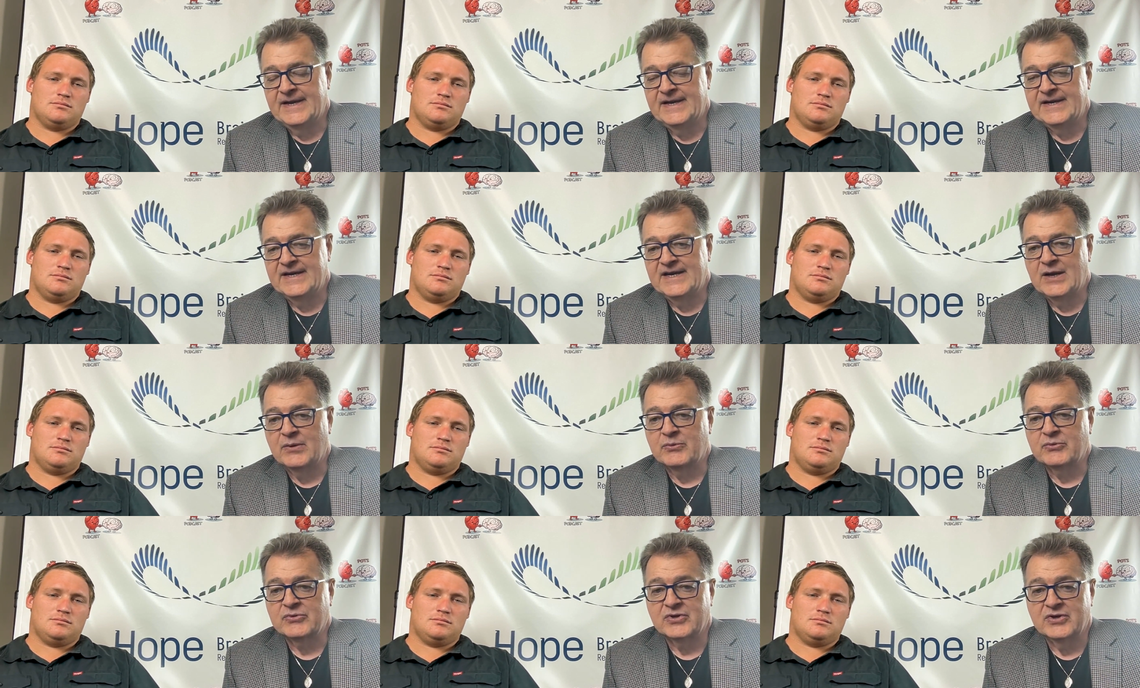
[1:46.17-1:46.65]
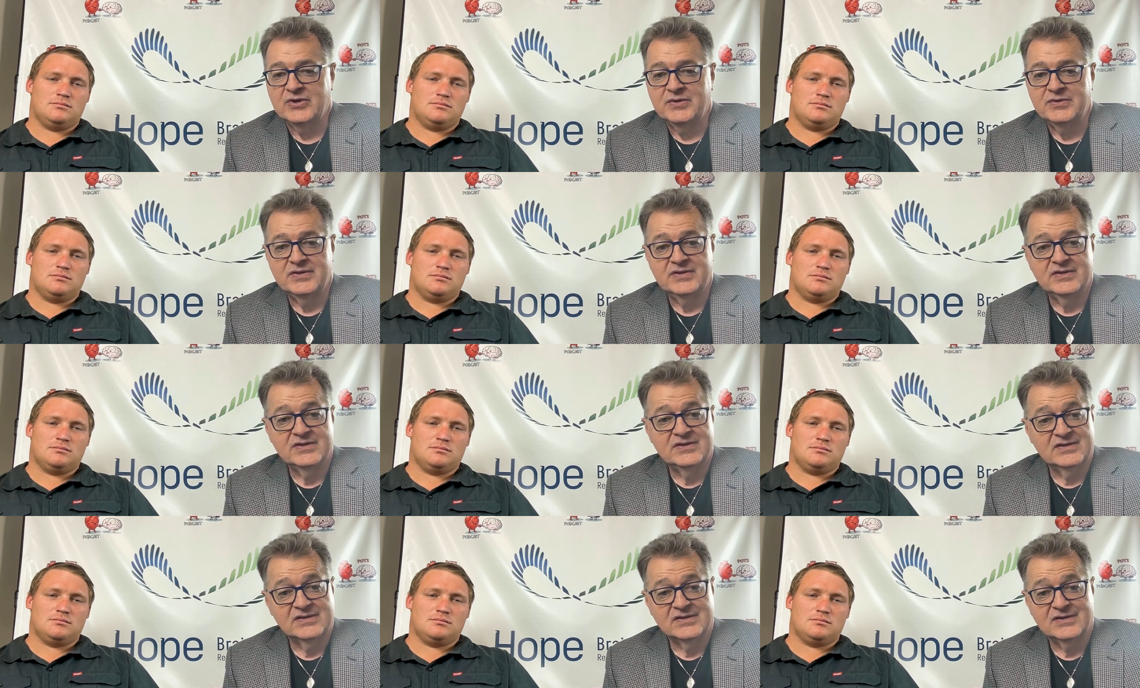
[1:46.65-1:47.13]
Speaker 1: And now we're
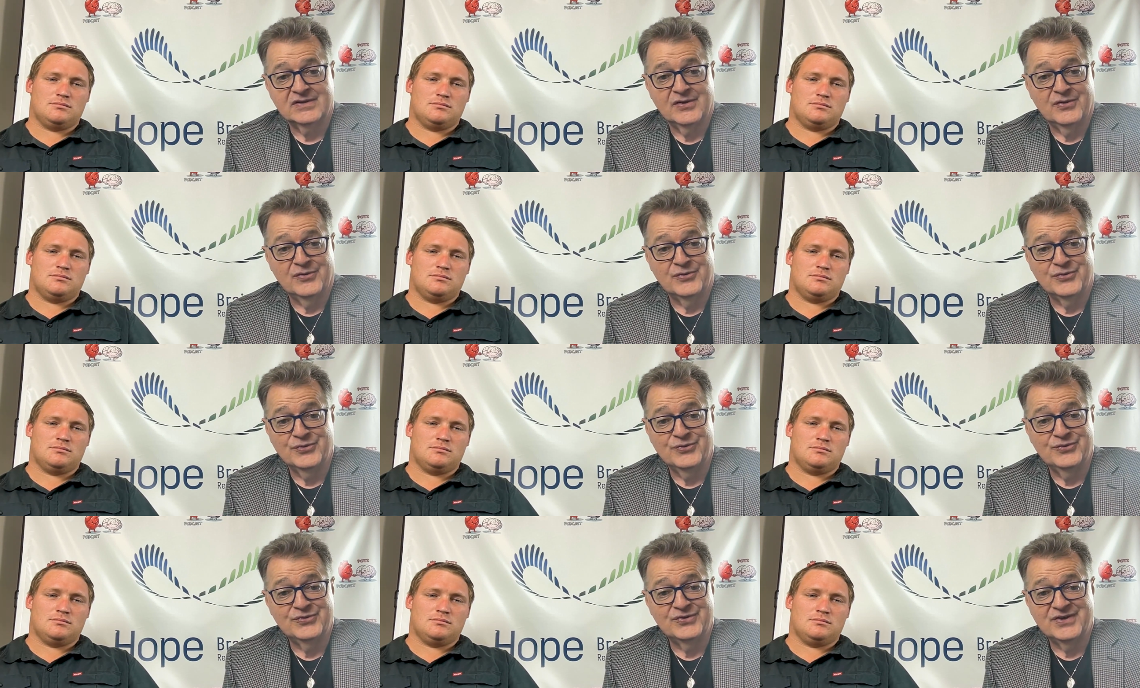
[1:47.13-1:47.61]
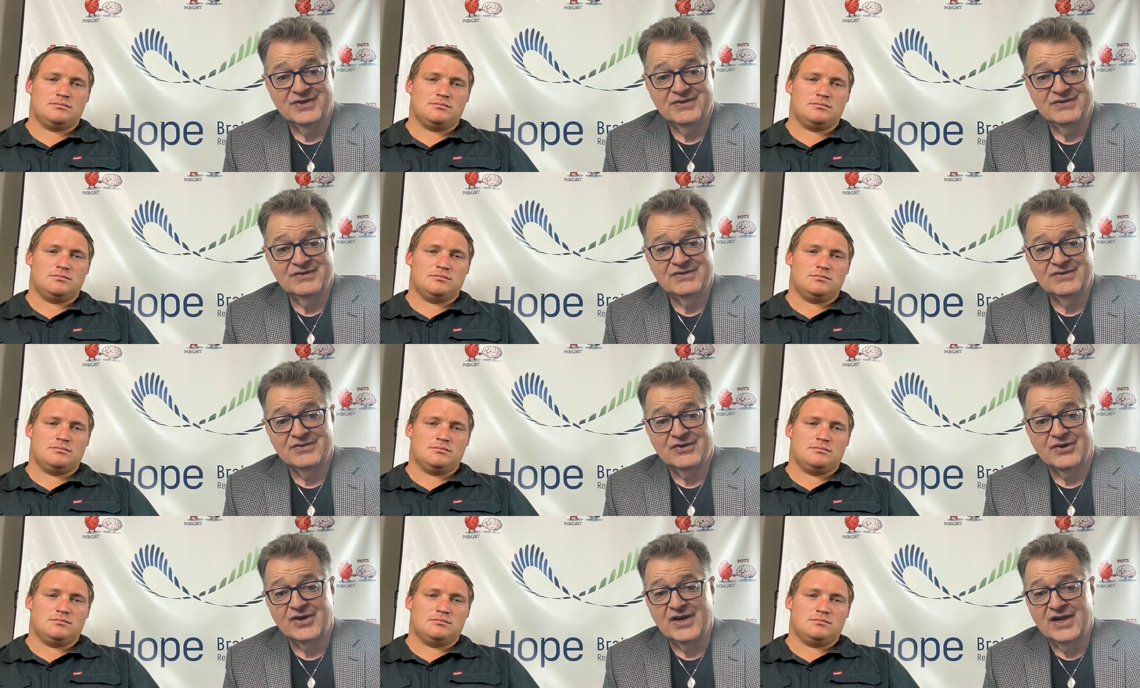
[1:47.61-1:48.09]
going to go through
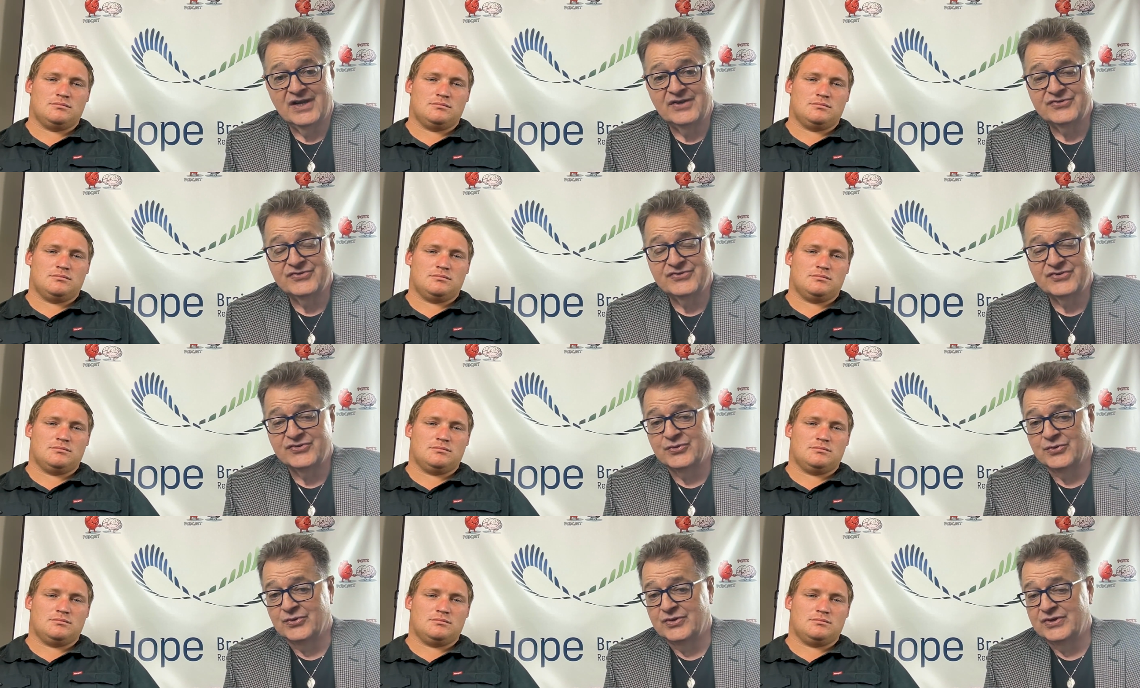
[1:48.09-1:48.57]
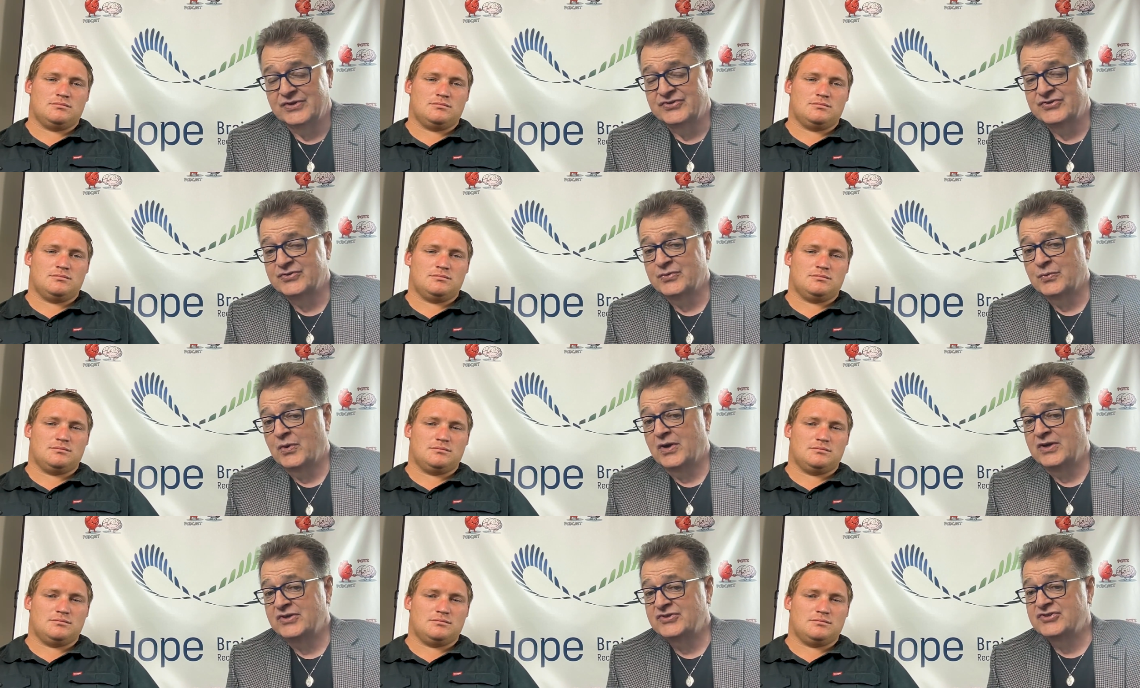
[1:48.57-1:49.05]
Darnell's story.
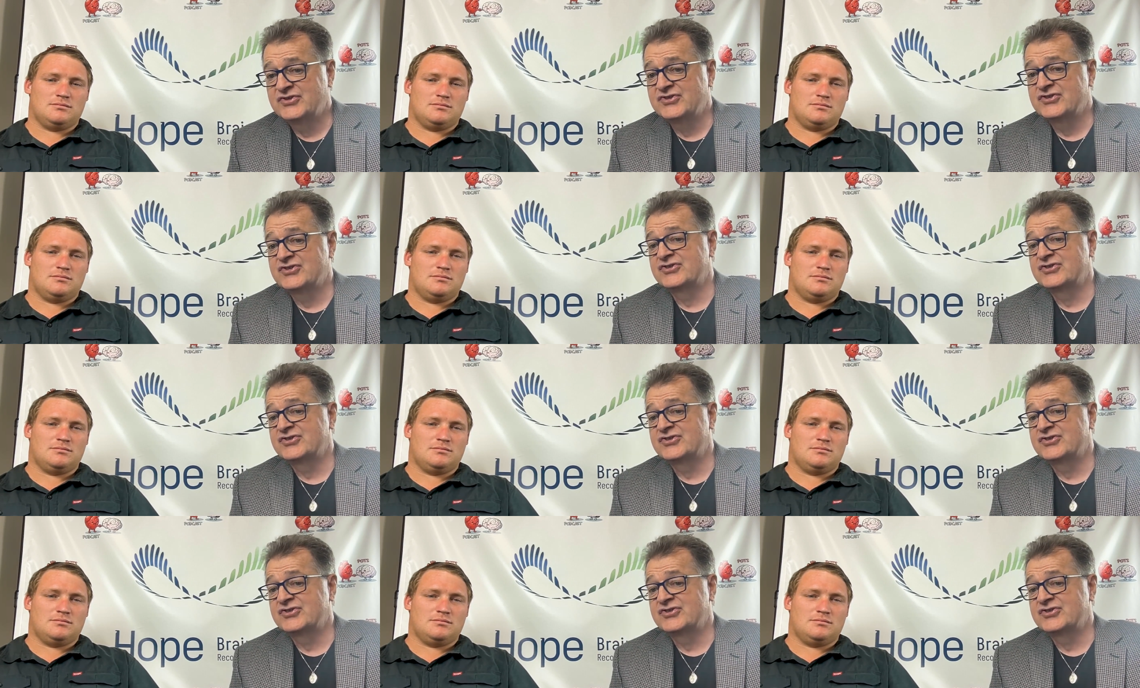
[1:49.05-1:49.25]
So why don't you